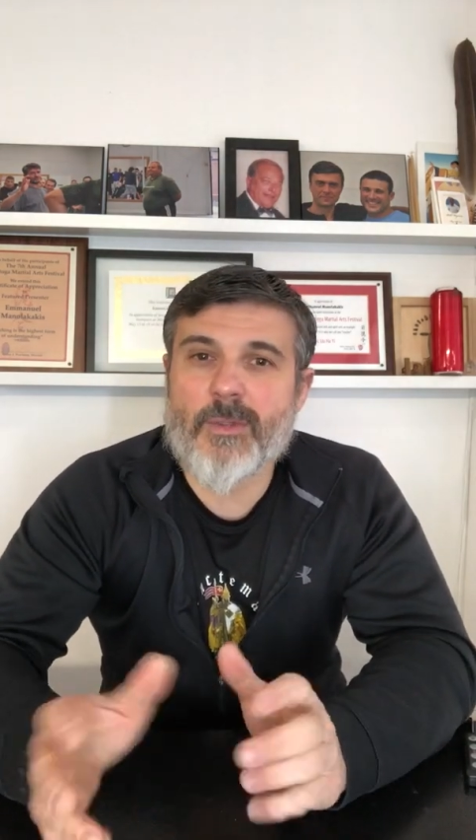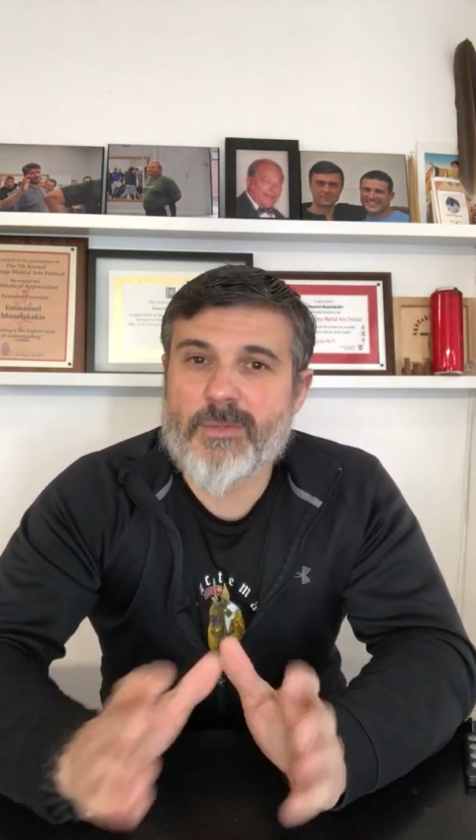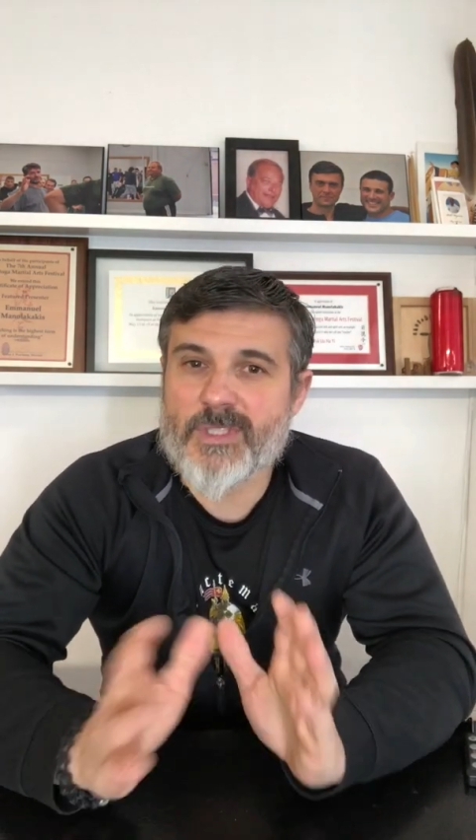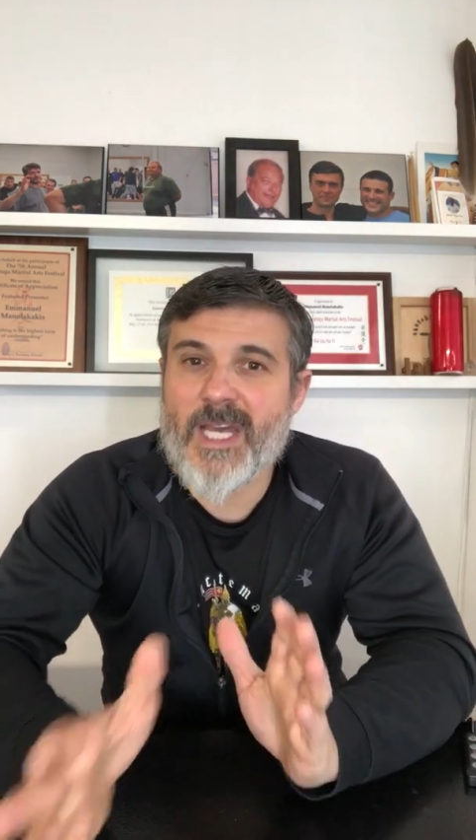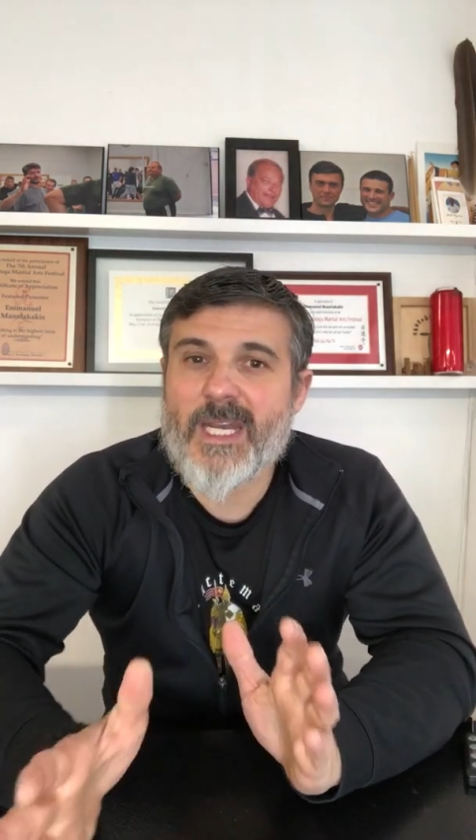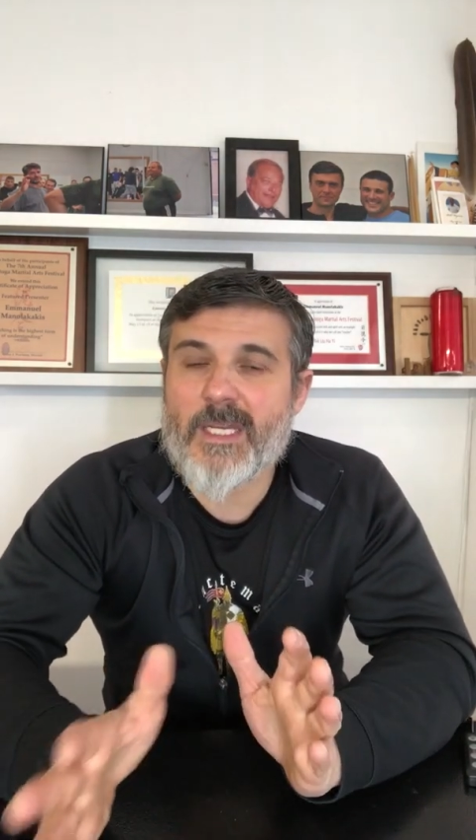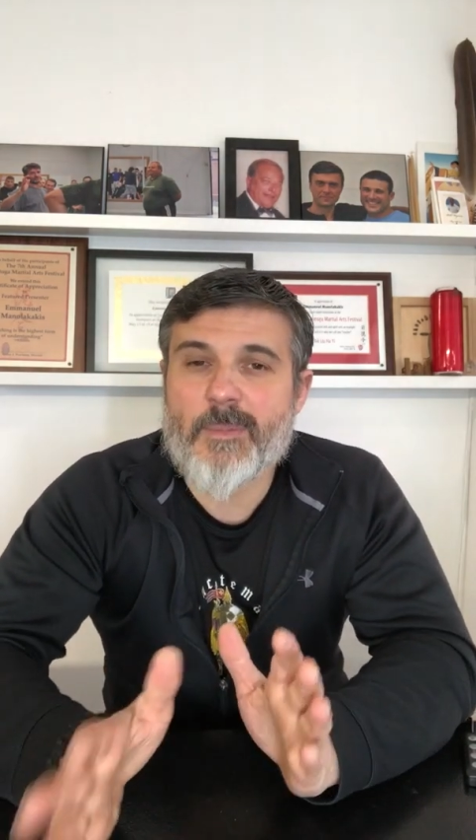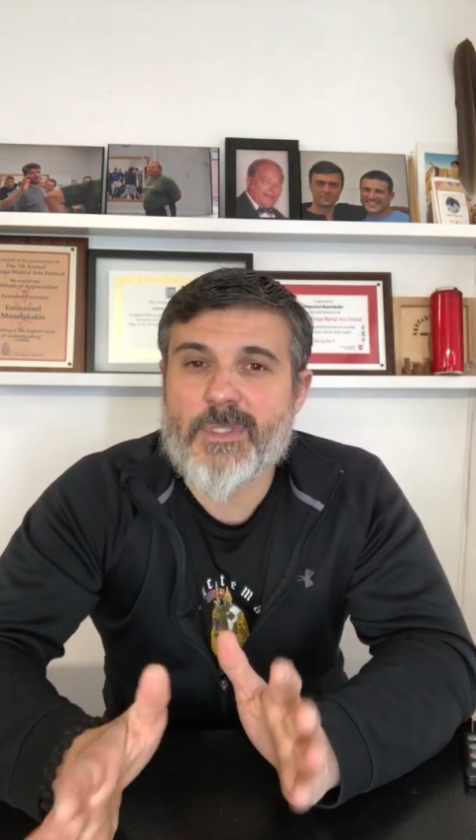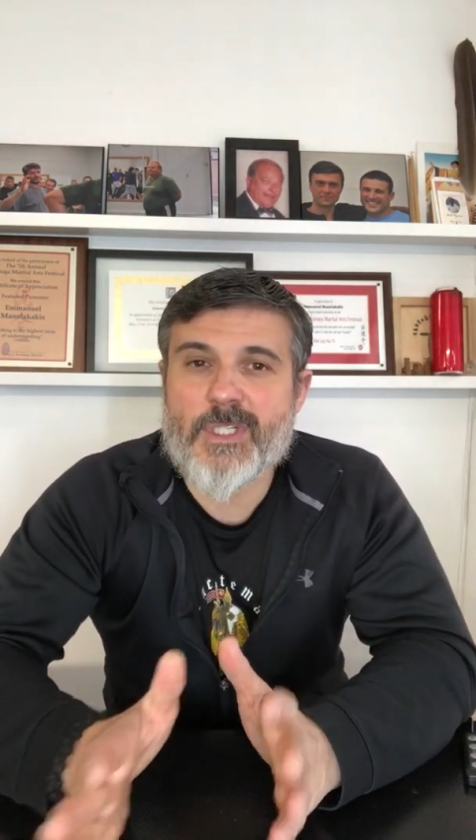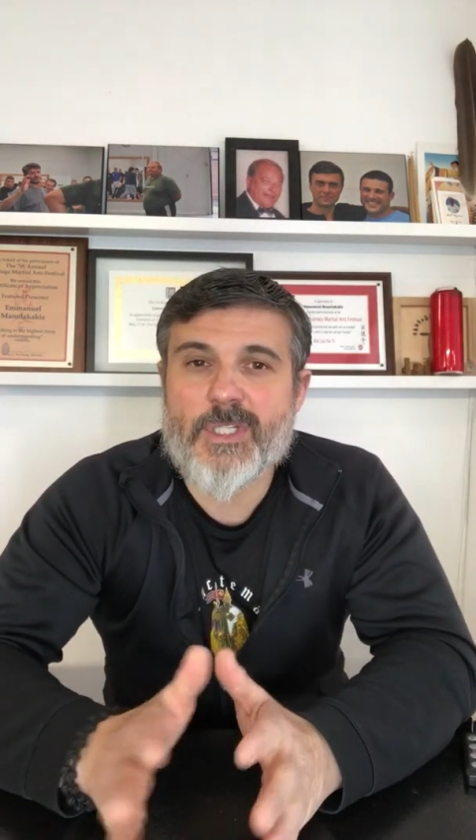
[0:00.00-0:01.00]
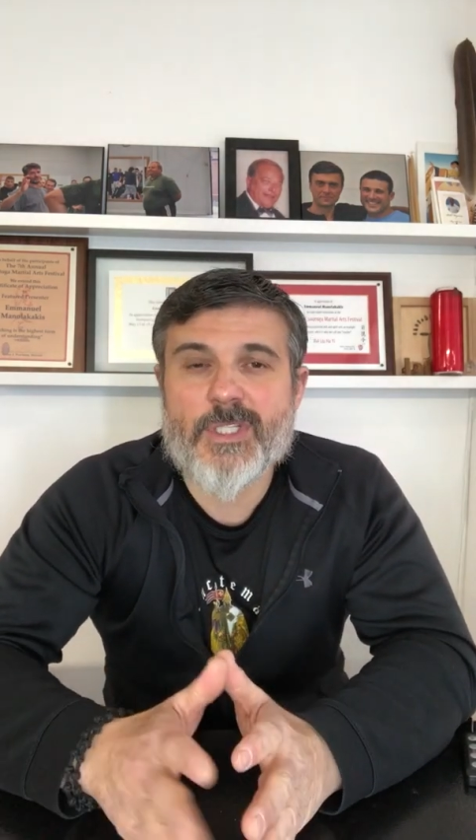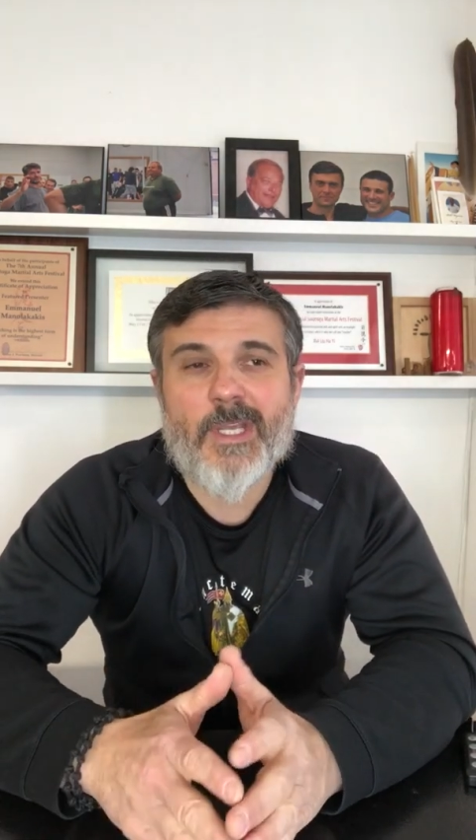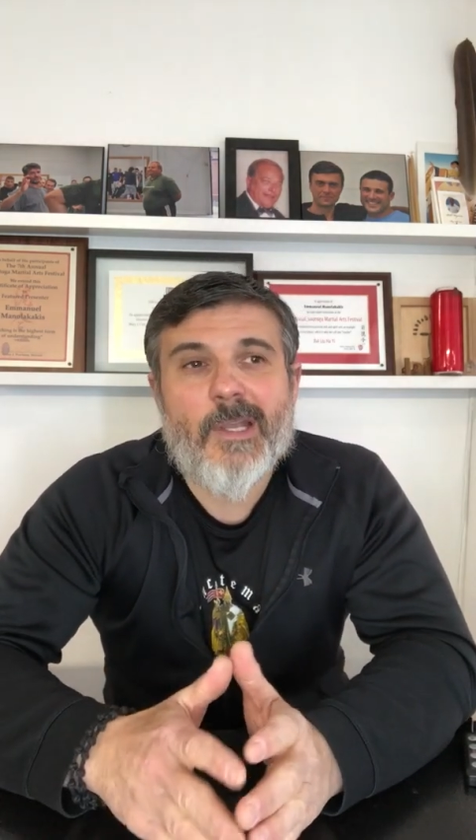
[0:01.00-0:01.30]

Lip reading: static positions.